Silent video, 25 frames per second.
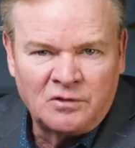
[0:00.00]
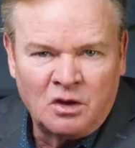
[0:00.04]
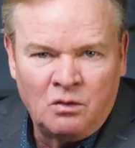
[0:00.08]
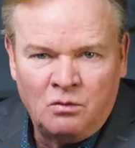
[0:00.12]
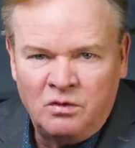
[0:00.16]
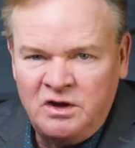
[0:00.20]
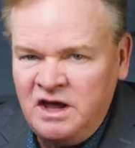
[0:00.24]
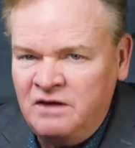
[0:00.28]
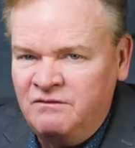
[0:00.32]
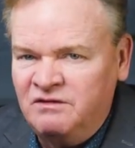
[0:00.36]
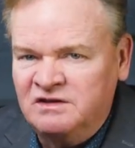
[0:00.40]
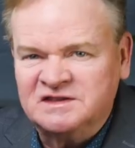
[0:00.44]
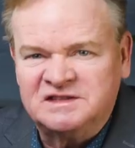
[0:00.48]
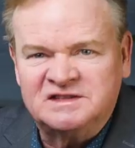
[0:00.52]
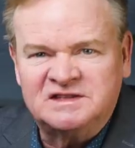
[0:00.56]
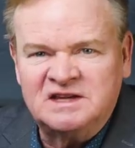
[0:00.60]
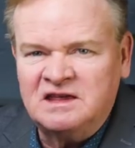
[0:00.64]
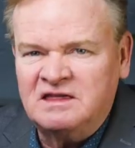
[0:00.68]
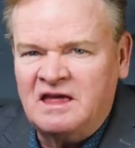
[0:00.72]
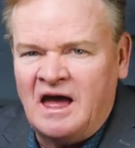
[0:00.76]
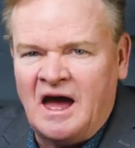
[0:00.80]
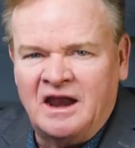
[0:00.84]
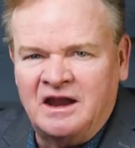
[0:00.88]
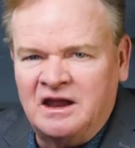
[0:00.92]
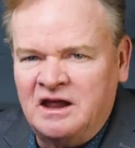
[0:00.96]
We even see
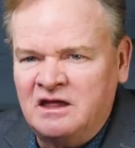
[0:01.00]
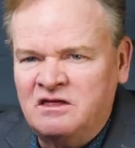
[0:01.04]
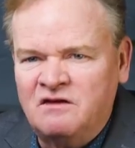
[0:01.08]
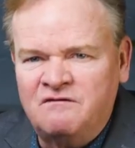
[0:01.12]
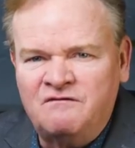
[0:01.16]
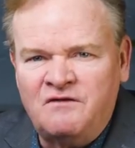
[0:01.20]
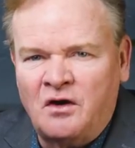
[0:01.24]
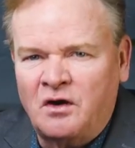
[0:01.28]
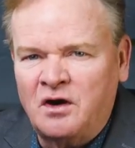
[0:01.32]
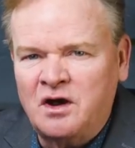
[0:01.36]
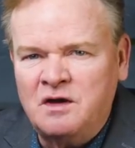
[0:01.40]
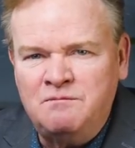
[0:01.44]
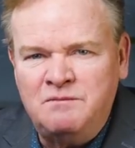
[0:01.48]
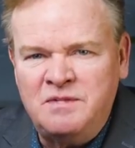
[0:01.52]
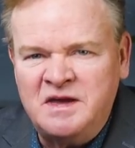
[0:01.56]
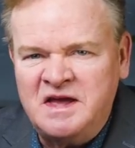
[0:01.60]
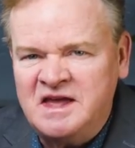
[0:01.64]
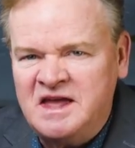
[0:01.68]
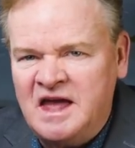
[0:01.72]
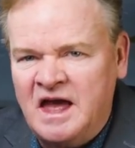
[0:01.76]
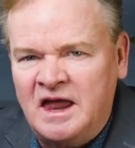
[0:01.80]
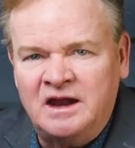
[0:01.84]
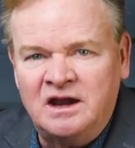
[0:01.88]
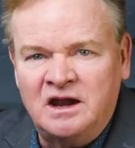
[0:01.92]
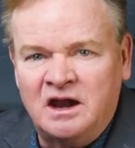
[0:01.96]
that in the very
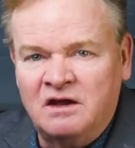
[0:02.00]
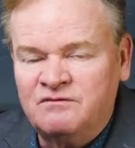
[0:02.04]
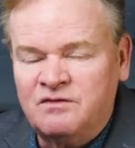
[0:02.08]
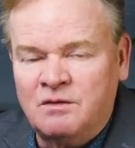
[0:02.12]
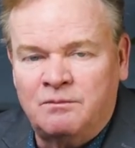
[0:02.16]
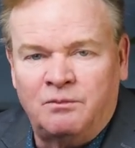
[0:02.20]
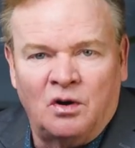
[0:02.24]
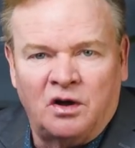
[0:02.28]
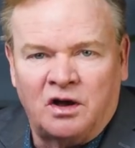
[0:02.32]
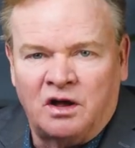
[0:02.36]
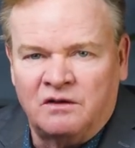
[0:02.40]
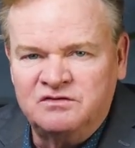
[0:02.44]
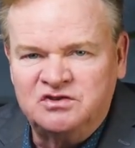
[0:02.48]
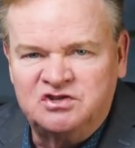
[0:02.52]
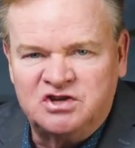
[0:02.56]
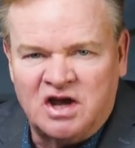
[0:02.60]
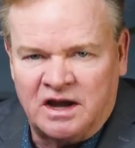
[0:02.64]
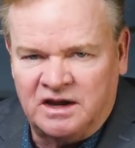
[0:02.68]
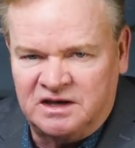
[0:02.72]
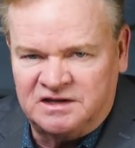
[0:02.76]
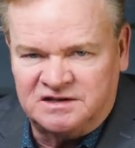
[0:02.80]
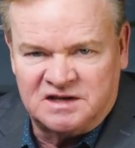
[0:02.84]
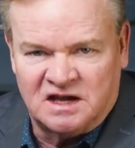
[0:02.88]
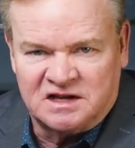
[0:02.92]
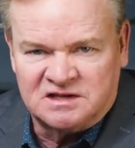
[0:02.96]
beginning of the book of
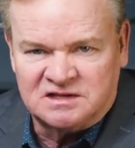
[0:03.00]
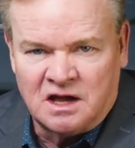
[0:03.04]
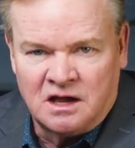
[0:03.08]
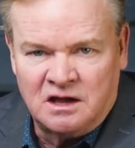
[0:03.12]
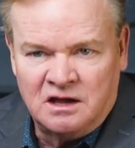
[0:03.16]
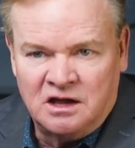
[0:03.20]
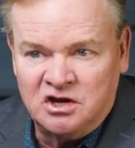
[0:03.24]
Genesis.